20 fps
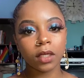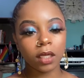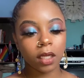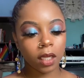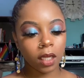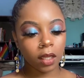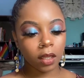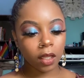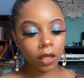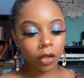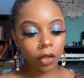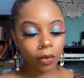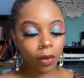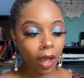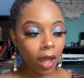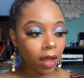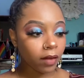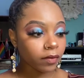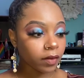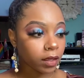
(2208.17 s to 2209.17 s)
And there you
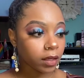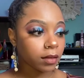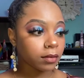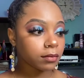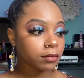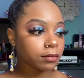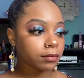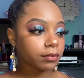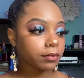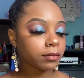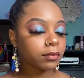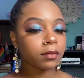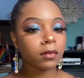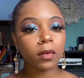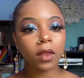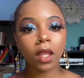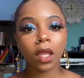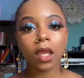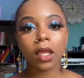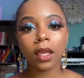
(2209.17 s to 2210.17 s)
have it.
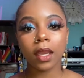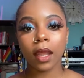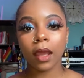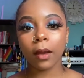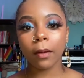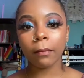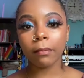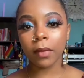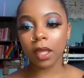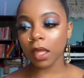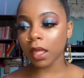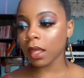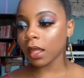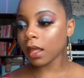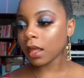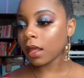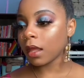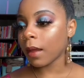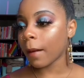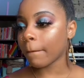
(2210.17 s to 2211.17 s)
Now
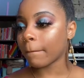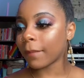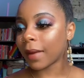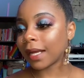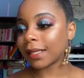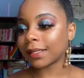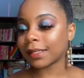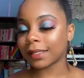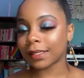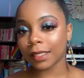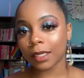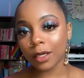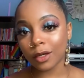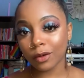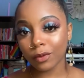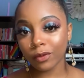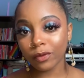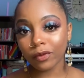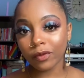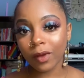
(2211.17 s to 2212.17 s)

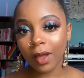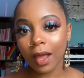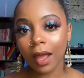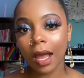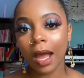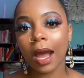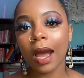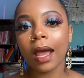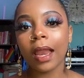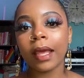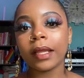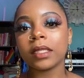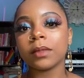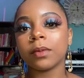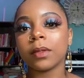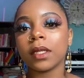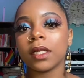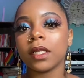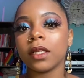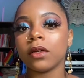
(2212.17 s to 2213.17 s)
myself, I like to
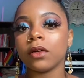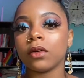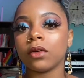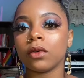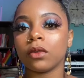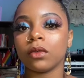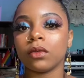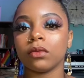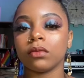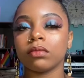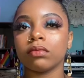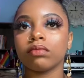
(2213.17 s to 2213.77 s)
put a little